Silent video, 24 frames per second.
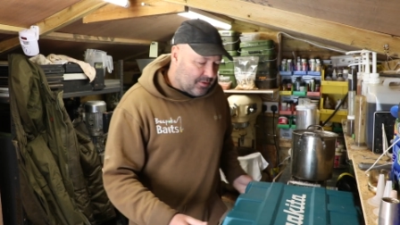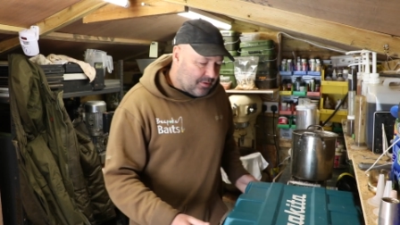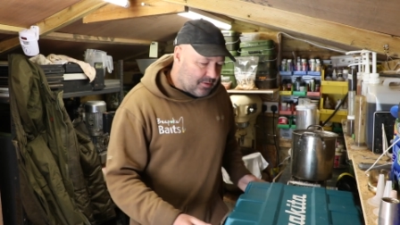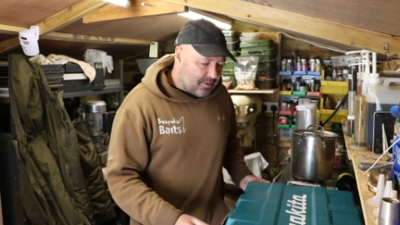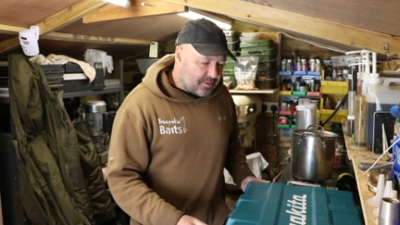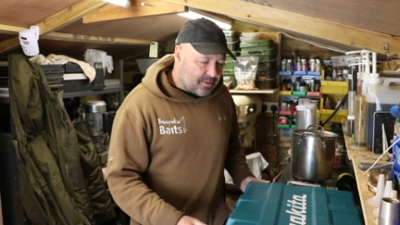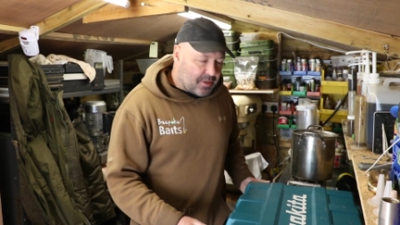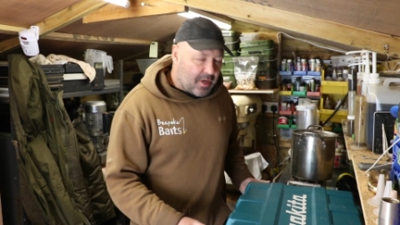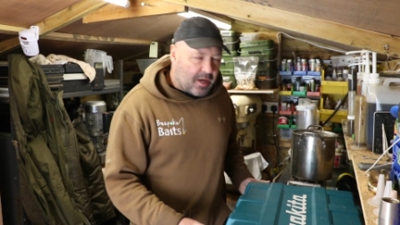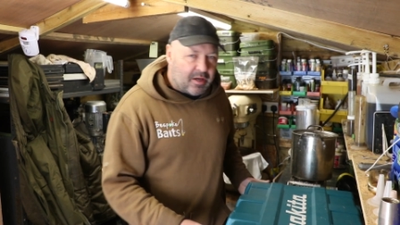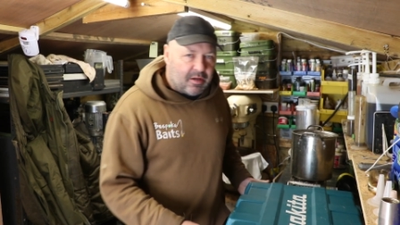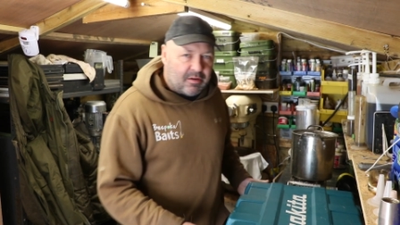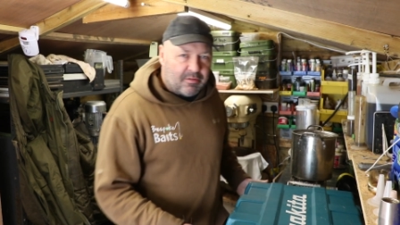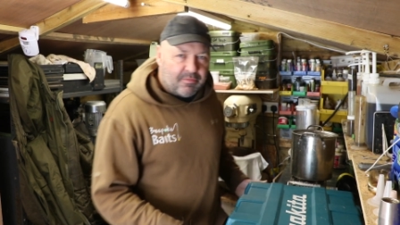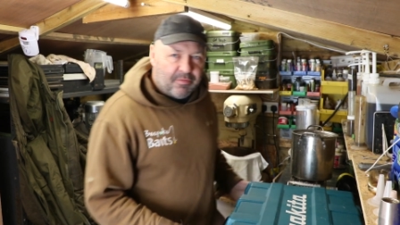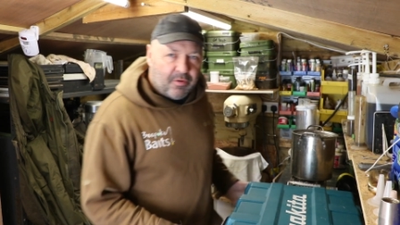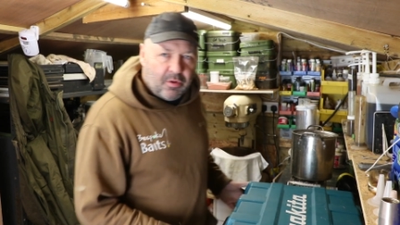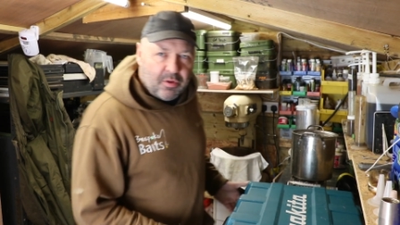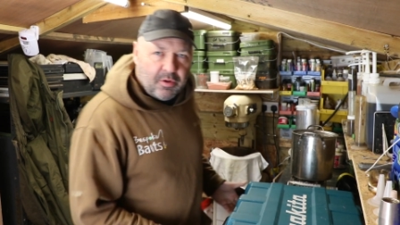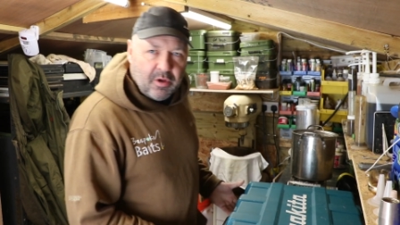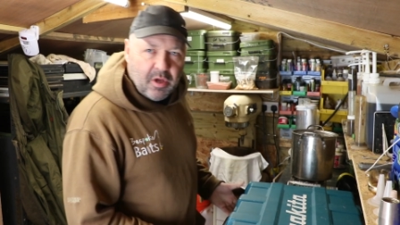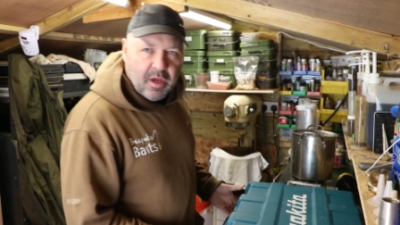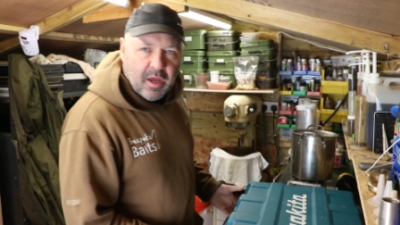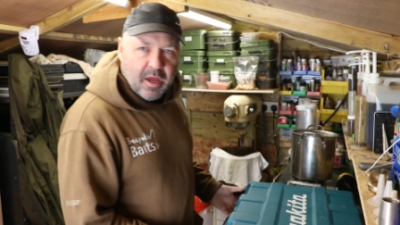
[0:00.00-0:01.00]
designed for
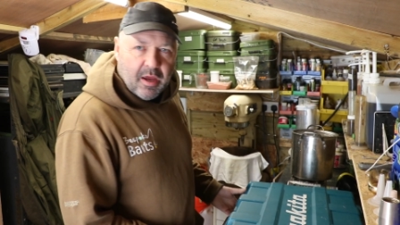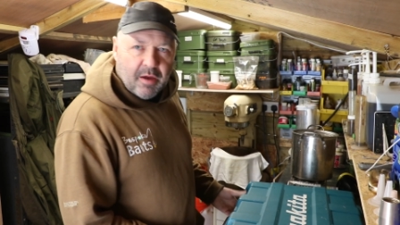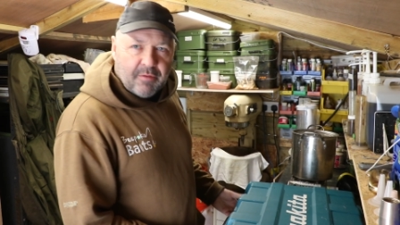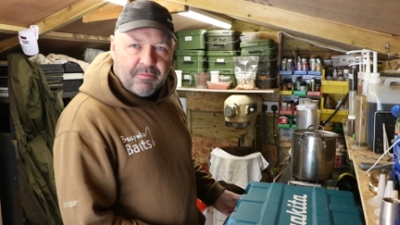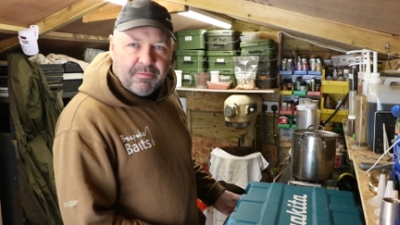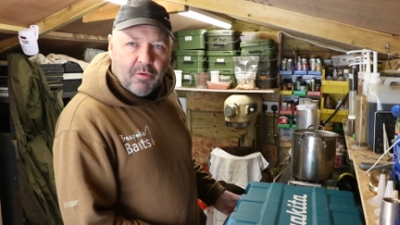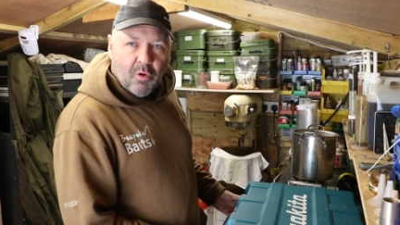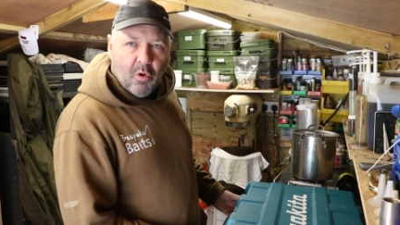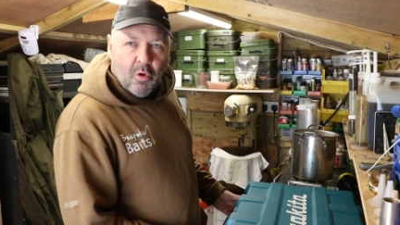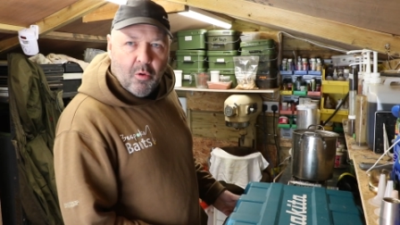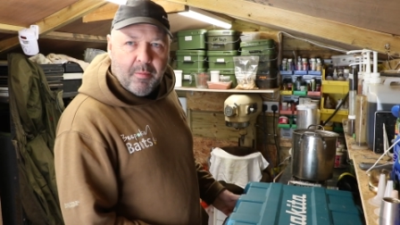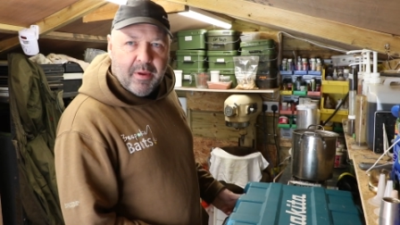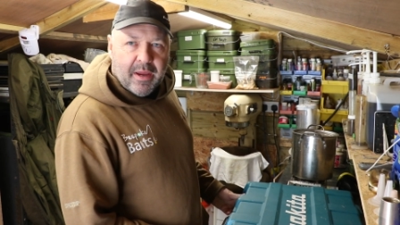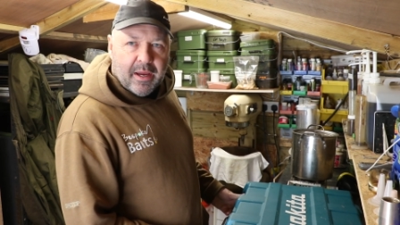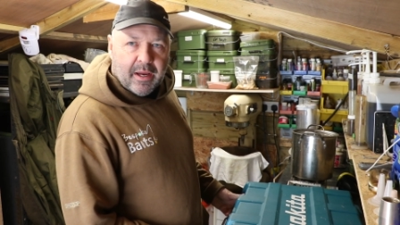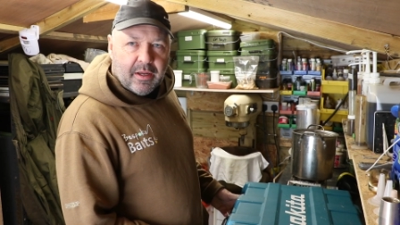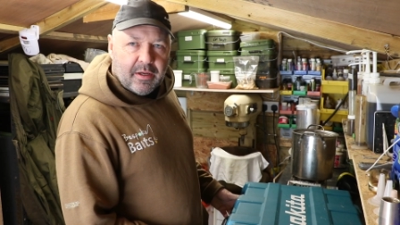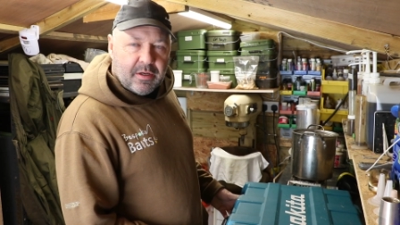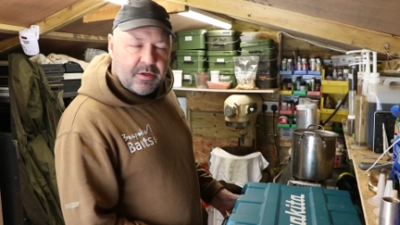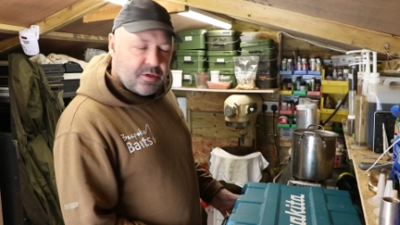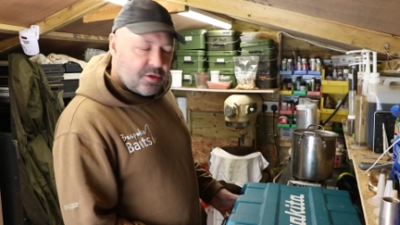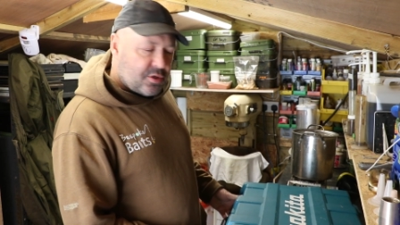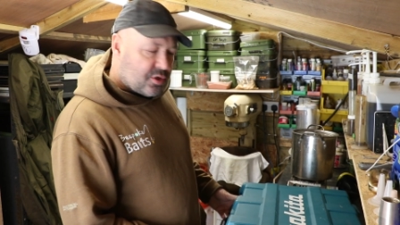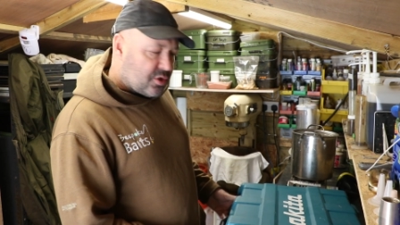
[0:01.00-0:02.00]
the floor making
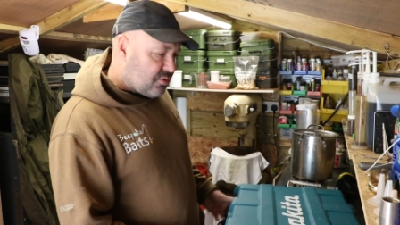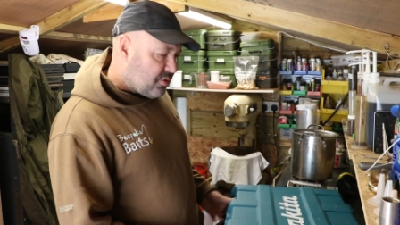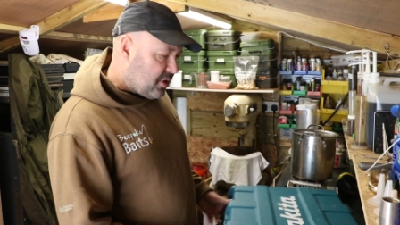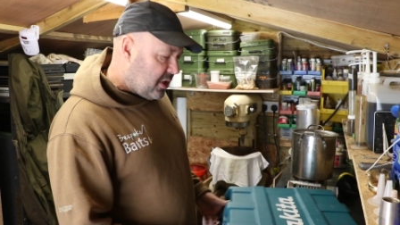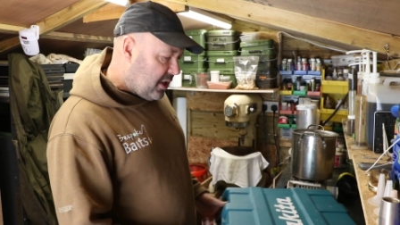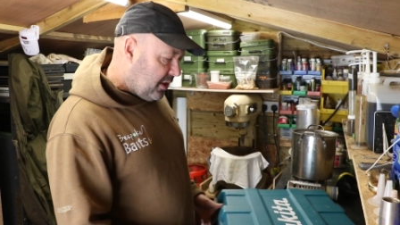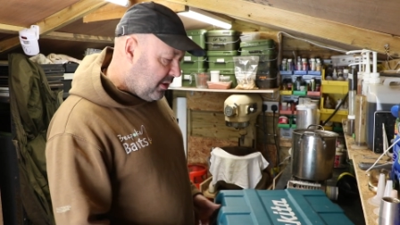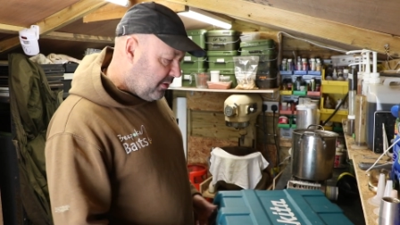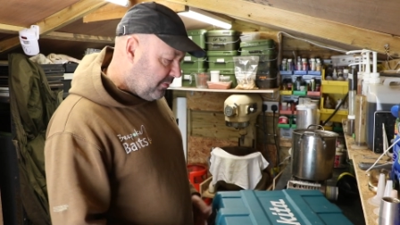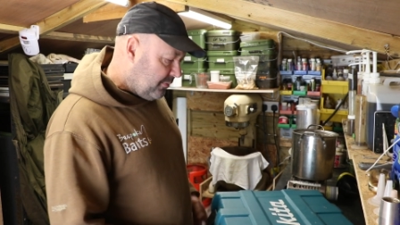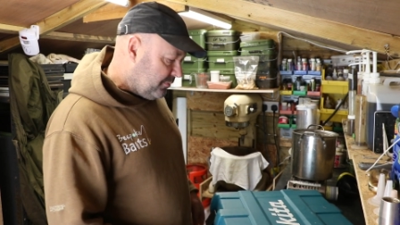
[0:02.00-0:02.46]
industry,